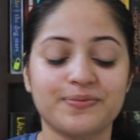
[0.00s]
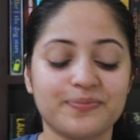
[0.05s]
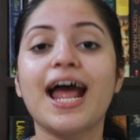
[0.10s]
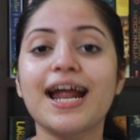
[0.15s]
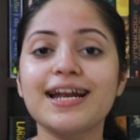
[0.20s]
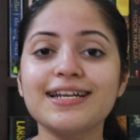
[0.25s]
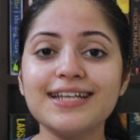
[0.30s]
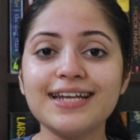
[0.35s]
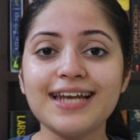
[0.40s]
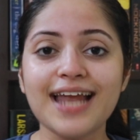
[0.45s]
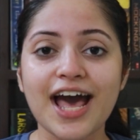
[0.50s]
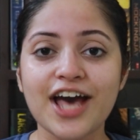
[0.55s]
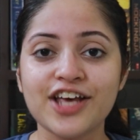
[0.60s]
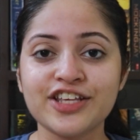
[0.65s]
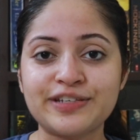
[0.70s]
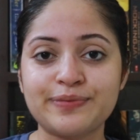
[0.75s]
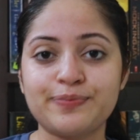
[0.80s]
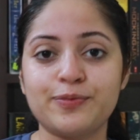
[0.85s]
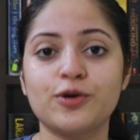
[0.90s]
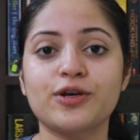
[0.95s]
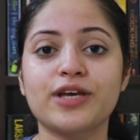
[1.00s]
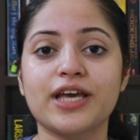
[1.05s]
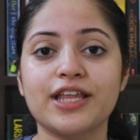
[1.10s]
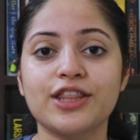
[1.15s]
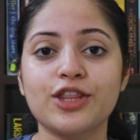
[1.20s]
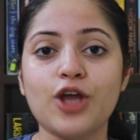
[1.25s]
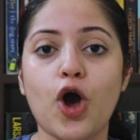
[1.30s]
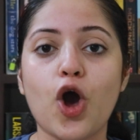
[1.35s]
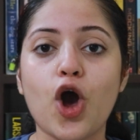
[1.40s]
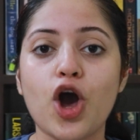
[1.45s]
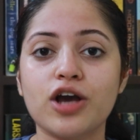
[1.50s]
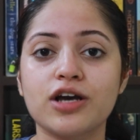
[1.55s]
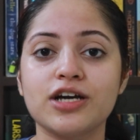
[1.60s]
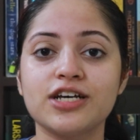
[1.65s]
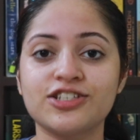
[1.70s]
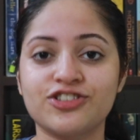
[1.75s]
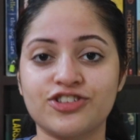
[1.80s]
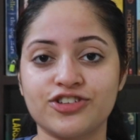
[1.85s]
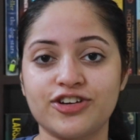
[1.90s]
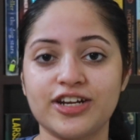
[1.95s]
And the last book in the
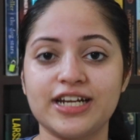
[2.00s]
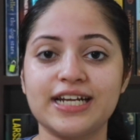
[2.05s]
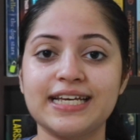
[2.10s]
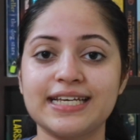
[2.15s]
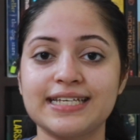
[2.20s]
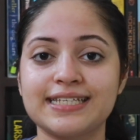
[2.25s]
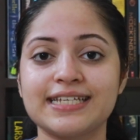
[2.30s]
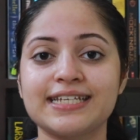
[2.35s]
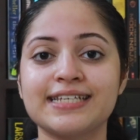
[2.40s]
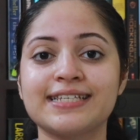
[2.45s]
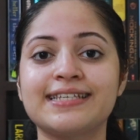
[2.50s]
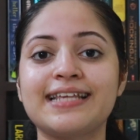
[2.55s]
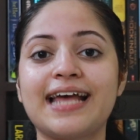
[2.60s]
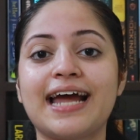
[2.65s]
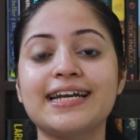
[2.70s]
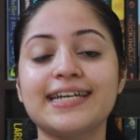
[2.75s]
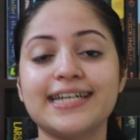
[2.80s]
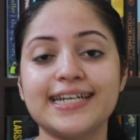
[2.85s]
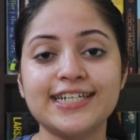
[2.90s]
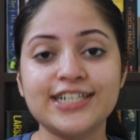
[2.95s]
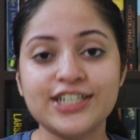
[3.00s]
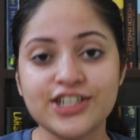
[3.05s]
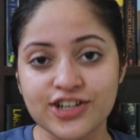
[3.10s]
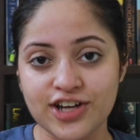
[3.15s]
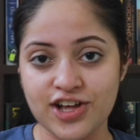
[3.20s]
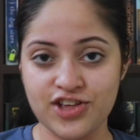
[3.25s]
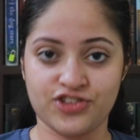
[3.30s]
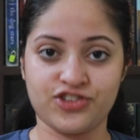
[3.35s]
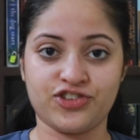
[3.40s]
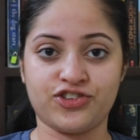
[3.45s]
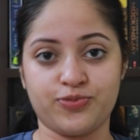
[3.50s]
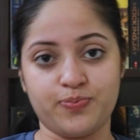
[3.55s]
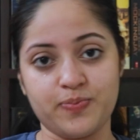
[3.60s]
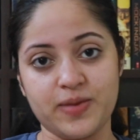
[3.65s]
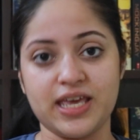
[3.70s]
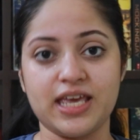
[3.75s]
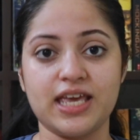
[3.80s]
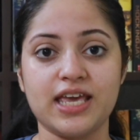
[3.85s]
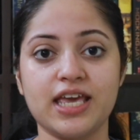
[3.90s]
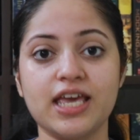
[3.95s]
August releases that interests
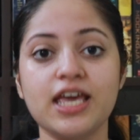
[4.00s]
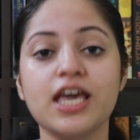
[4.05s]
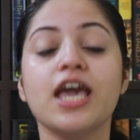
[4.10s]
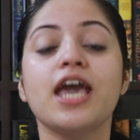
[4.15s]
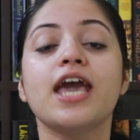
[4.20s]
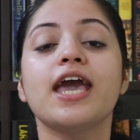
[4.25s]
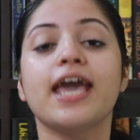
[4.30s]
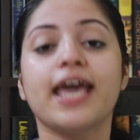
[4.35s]
me